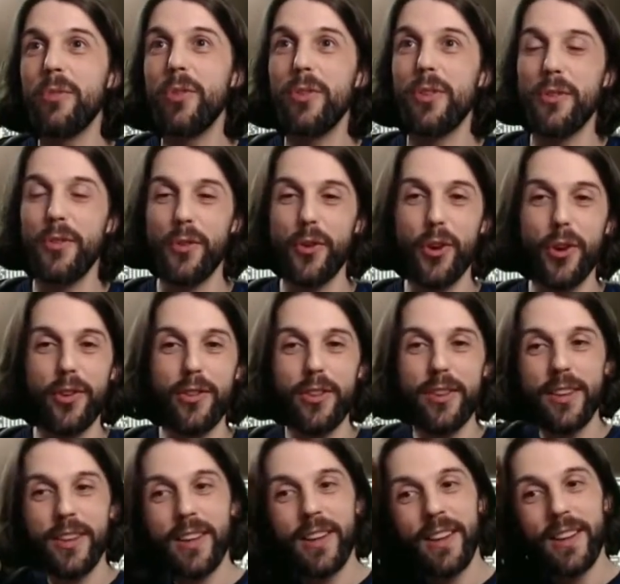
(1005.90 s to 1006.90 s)
to the
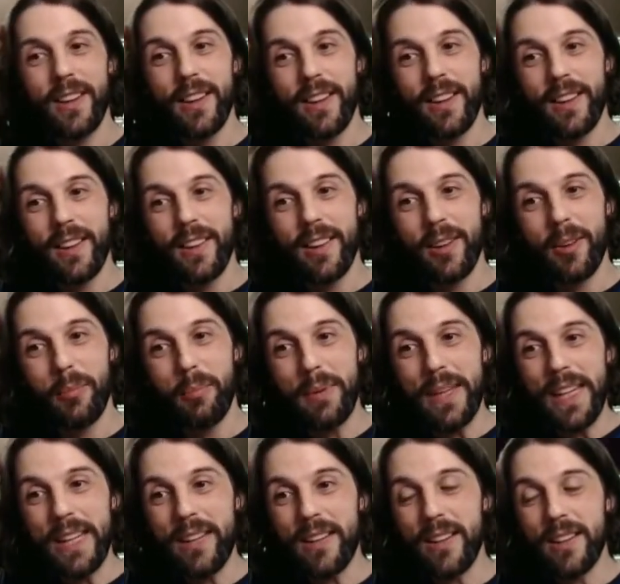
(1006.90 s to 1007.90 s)
first
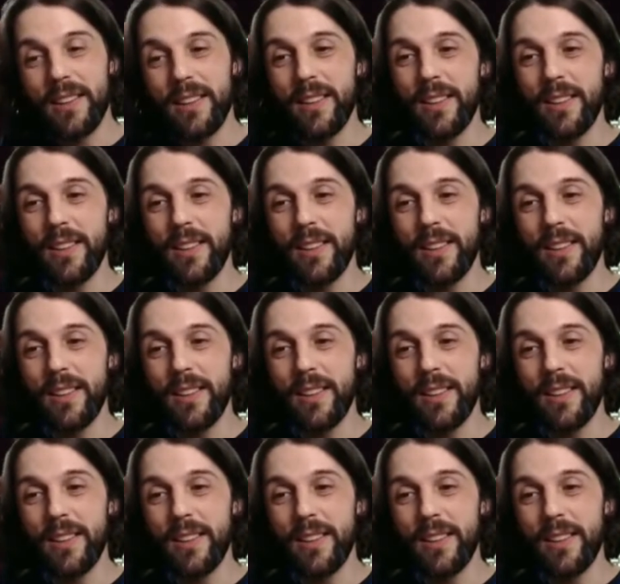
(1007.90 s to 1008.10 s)
beacon